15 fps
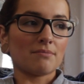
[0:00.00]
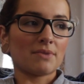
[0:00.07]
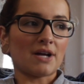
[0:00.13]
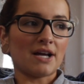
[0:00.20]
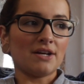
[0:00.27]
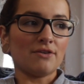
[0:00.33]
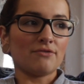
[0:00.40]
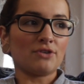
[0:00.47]

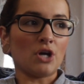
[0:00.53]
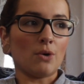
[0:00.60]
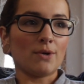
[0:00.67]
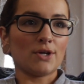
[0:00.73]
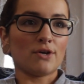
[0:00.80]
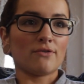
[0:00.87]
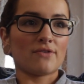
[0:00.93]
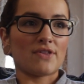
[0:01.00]
kind of
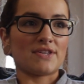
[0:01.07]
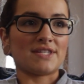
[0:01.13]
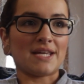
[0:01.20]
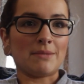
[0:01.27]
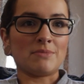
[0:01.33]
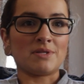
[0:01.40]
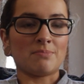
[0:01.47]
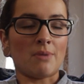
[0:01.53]
going over the
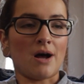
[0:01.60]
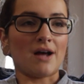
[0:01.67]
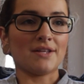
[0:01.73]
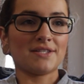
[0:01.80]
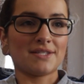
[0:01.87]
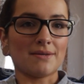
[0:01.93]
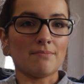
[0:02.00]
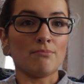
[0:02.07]
same
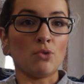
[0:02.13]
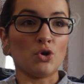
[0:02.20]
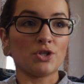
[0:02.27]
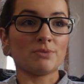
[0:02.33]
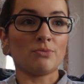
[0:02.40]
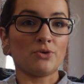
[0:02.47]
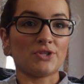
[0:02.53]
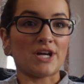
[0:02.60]
spots
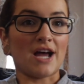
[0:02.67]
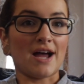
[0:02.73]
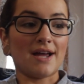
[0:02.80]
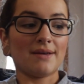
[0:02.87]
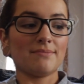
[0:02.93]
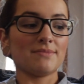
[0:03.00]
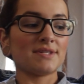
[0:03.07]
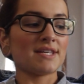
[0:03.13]
multiple
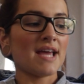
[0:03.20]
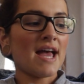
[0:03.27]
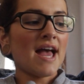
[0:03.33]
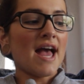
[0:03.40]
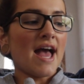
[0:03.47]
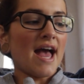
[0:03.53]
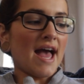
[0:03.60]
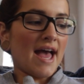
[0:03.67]
times.
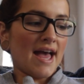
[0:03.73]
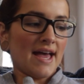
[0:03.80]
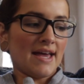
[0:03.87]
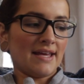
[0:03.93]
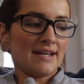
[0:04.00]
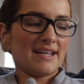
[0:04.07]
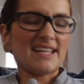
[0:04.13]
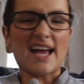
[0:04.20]

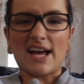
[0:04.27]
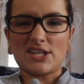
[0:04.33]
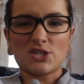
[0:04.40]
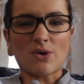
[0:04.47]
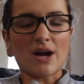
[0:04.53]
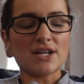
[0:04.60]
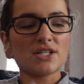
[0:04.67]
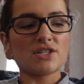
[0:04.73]
And yeah,
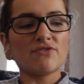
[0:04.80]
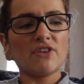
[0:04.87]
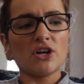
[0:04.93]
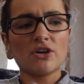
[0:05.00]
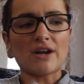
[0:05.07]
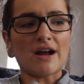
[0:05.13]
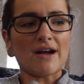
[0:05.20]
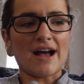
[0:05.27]
so I just
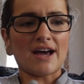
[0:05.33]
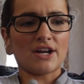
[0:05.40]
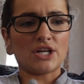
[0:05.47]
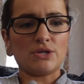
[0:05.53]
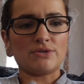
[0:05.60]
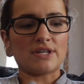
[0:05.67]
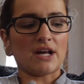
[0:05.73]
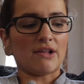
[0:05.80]
figured out how to
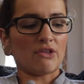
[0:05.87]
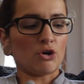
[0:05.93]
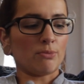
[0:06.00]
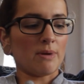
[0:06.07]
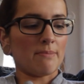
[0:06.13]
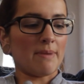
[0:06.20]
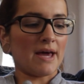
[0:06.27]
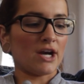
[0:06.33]
use it a little
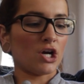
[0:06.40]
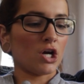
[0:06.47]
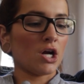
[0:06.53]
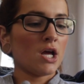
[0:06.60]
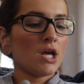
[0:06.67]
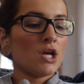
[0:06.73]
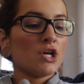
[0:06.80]
bit better.